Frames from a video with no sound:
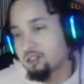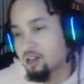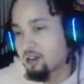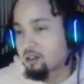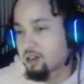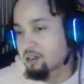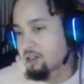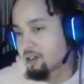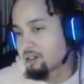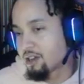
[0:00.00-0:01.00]
turn, turn,
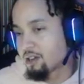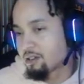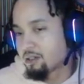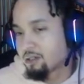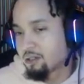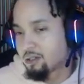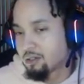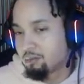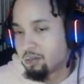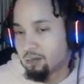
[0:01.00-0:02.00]
turn, turn.
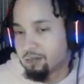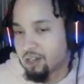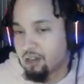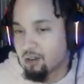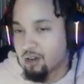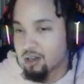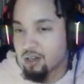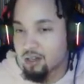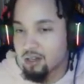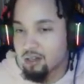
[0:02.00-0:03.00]
Pull up to the door.
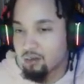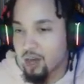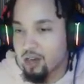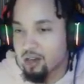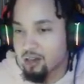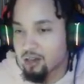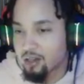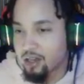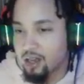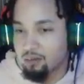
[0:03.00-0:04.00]
Right here.
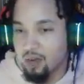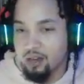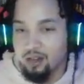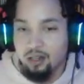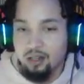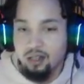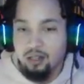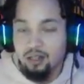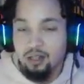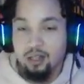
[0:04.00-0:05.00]
Yep, right here.
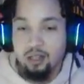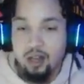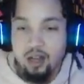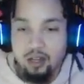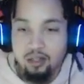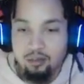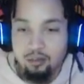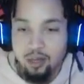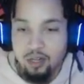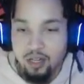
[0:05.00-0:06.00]
Alright,
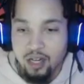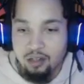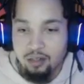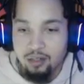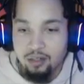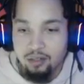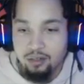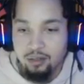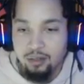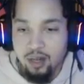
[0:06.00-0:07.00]
we're gonna get out.
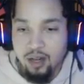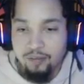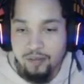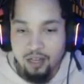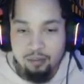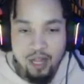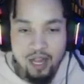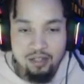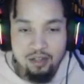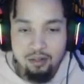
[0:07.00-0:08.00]
Alright, follow me,
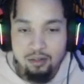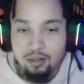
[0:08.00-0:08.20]
asshole.